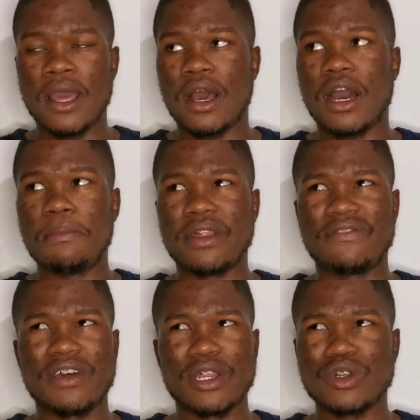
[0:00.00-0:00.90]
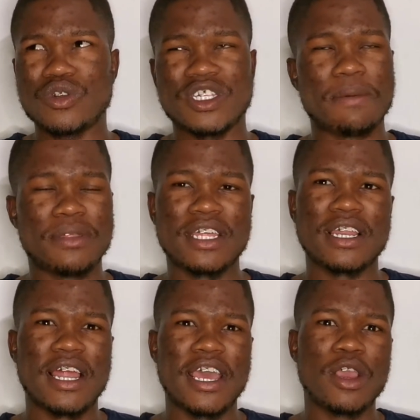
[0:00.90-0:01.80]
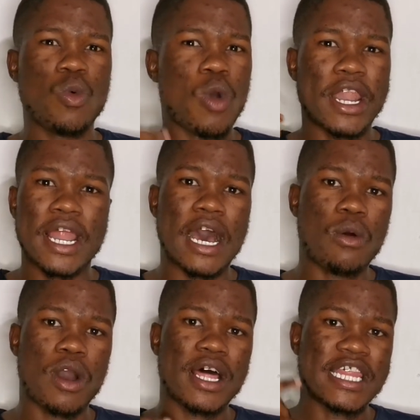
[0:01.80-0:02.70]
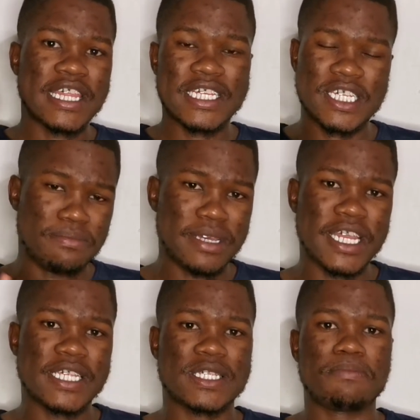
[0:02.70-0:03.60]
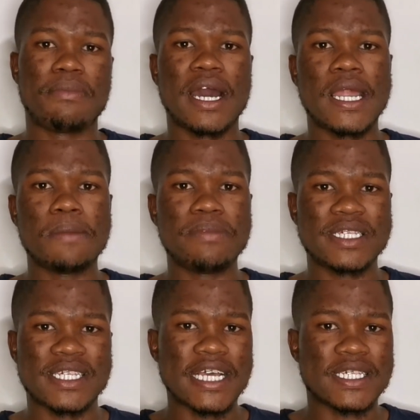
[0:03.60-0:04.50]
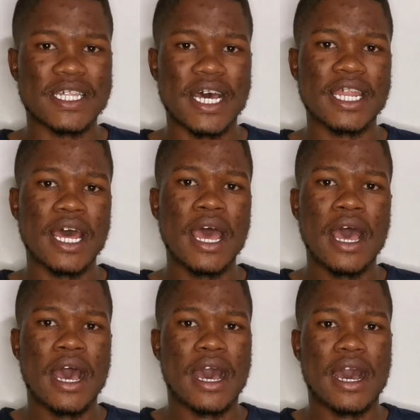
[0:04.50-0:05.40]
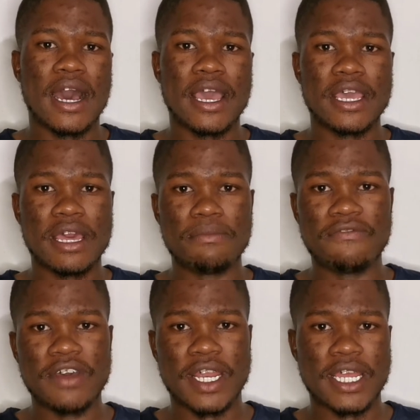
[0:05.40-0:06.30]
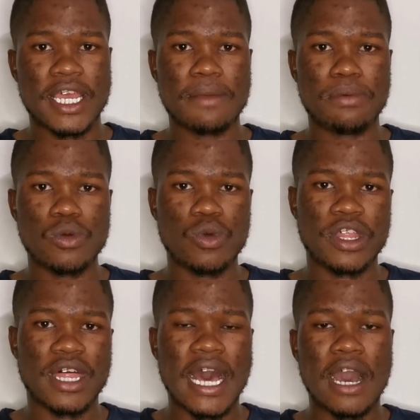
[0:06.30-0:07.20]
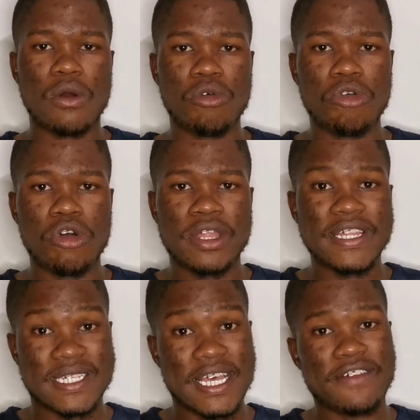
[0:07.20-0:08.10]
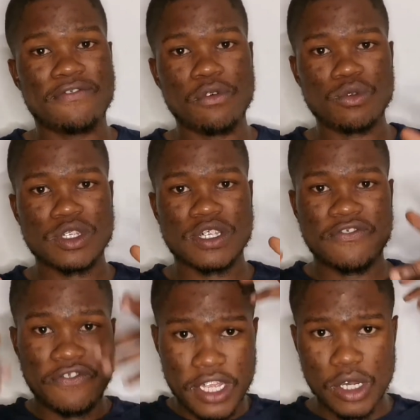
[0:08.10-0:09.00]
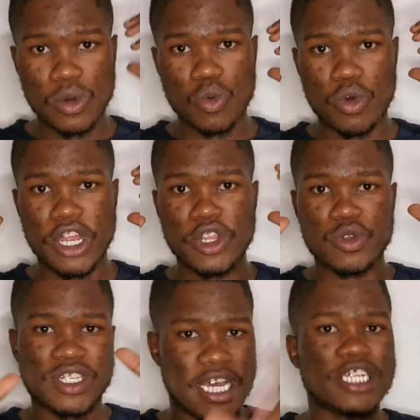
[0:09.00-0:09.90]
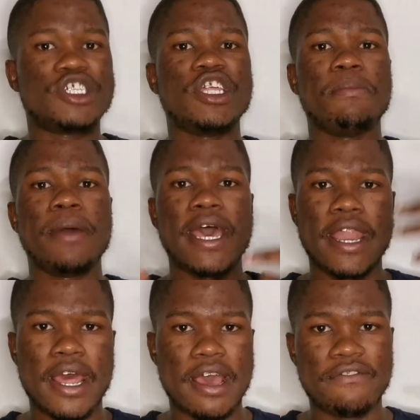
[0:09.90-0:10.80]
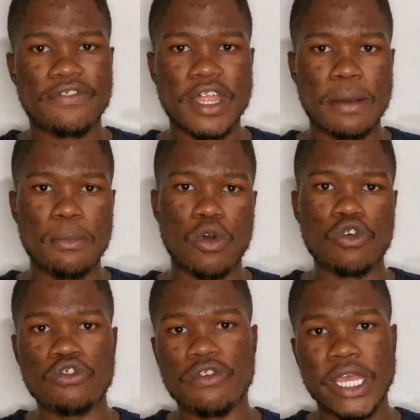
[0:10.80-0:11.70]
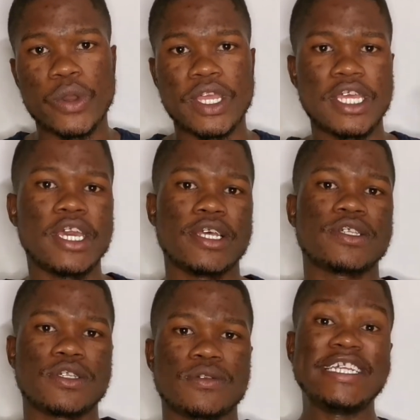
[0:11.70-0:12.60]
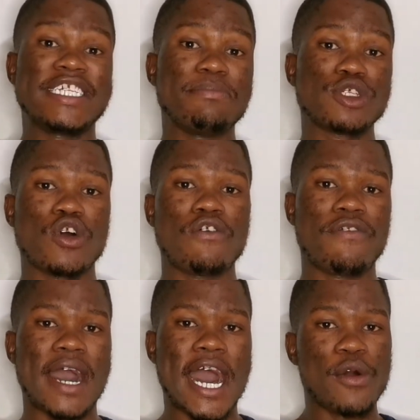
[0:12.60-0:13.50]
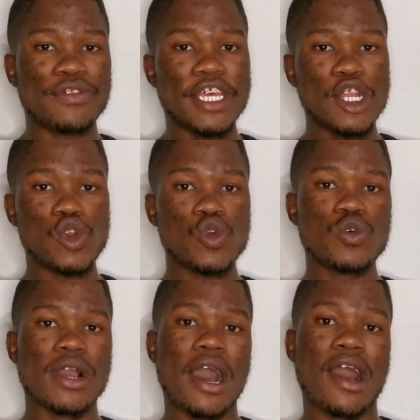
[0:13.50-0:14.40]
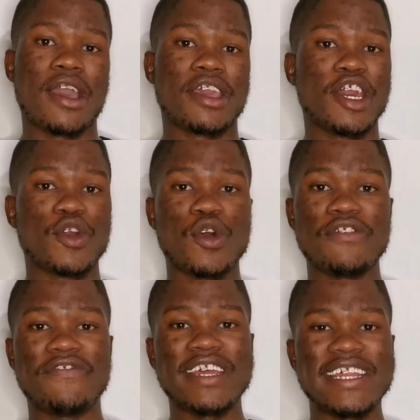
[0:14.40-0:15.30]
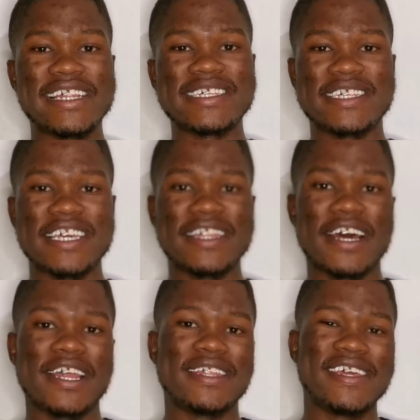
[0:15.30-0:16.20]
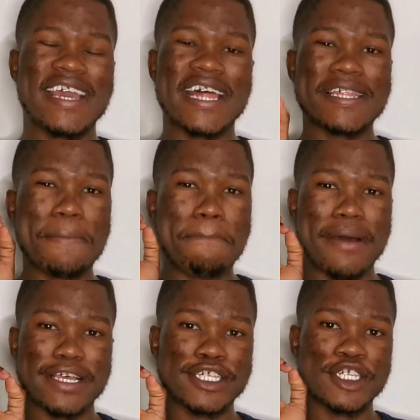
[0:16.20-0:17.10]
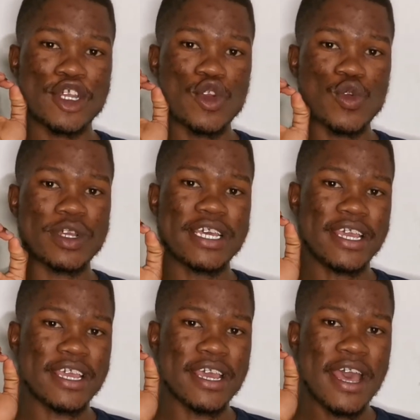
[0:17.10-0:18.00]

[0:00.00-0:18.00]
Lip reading: I'm referring to something like 1 hour 30 minutes. But besides that, I am very happy with how these headphones feel when you touch them and have them over your ears. In terms of how they look, I can confidently say that they are the best looking